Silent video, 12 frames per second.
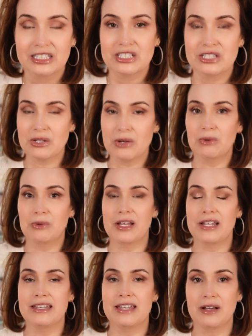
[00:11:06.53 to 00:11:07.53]
So
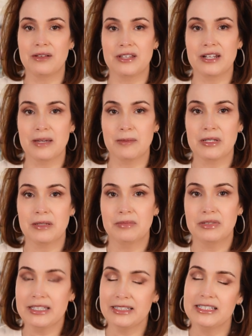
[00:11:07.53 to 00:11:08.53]
now that I'm
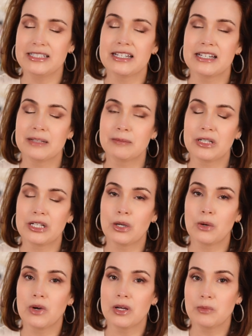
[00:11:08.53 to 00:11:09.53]
completely done, I'm going to
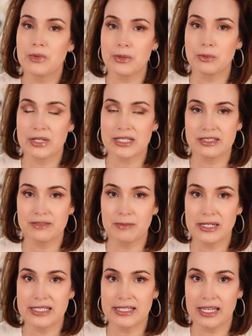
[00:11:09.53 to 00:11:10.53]
go on with the rest of
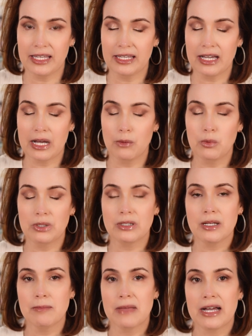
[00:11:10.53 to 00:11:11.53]
my day. I will
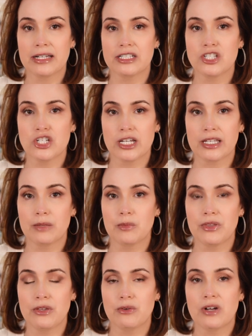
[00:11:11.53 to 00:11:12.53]
come back and check in
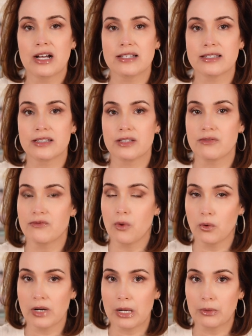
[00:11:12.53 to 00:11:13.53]
with you guys at the
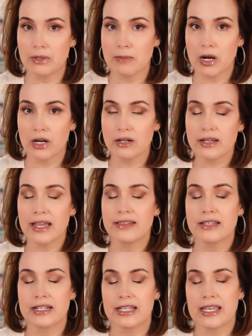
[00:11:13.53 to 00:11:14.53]
4-hour mark and
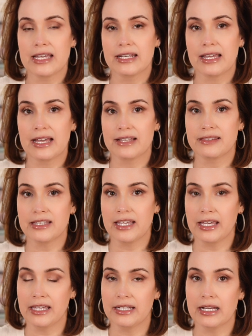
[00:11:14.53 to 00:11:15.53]
then again at the
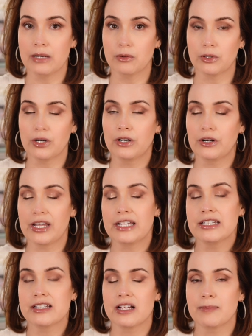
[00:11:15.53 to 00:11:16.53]
8-hour or
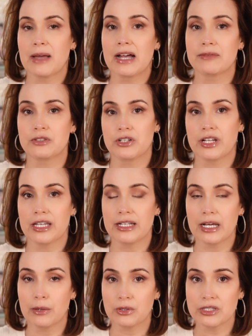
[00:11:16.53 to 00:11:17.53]
anytime after 8
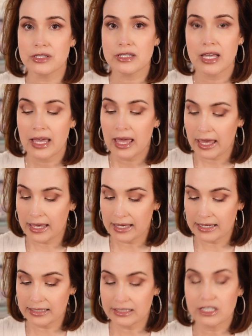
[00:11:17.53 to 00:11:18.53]
hours
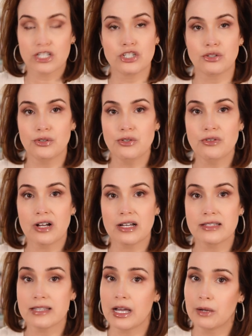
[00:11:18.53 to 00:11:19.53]
and show you
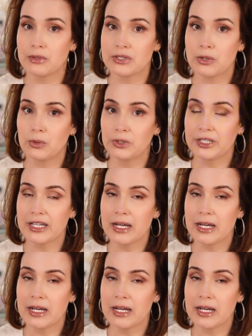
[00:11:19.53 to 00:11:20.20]
guys how it's holding